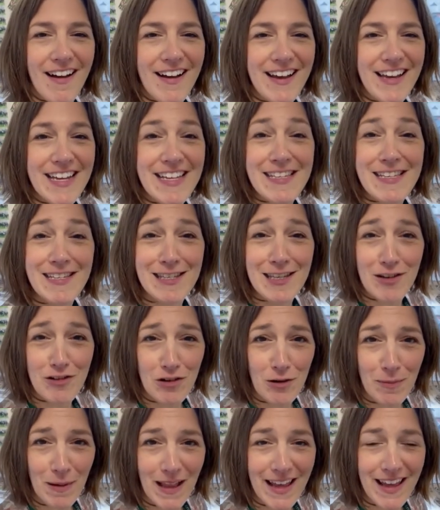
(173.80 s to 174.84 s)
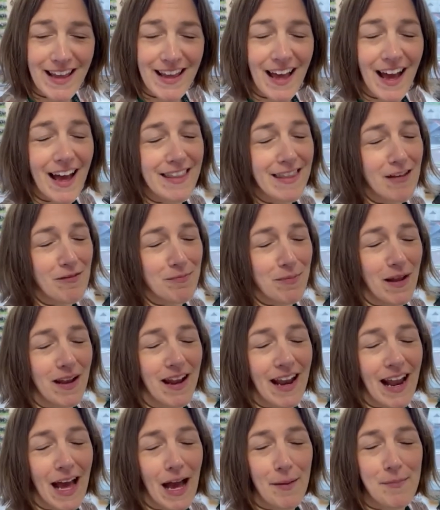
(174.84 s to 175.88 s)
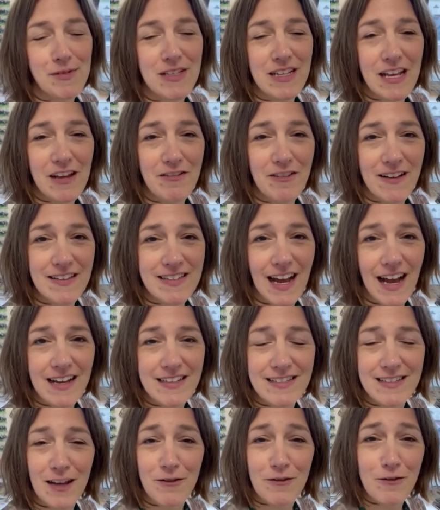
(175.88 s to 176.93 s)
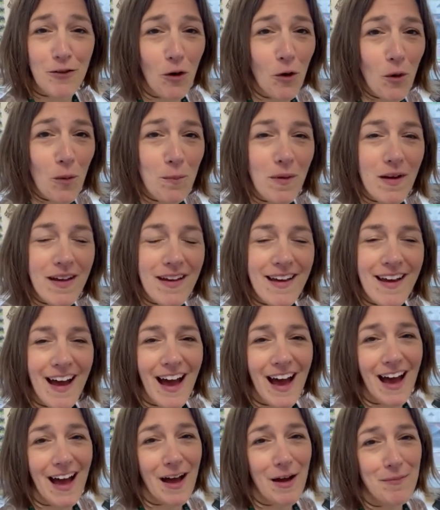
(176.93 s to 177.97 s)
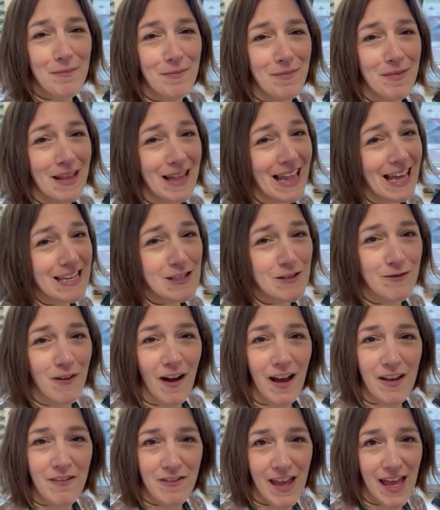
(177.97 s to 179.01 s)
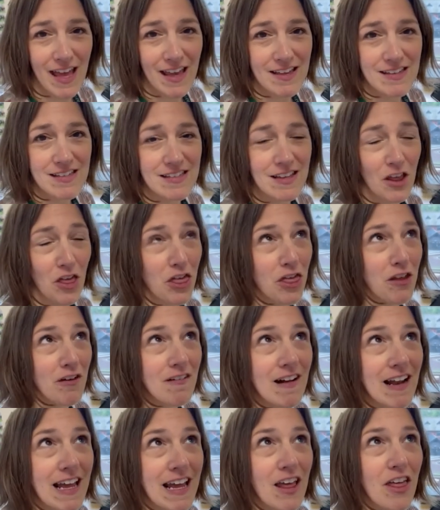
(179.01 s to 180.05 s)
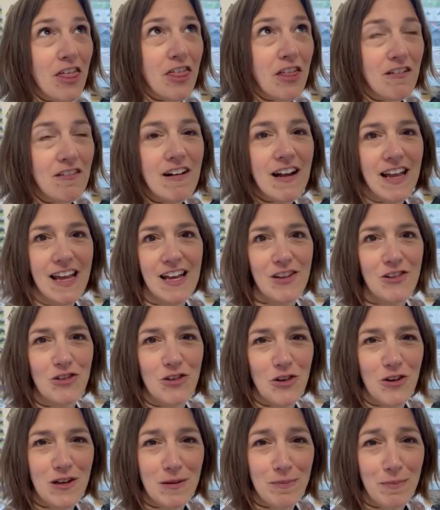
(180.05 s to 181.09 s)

considerably. They've been an absolutely fantastic form the last 5 years. I thoroughly, thoroughly enjoyed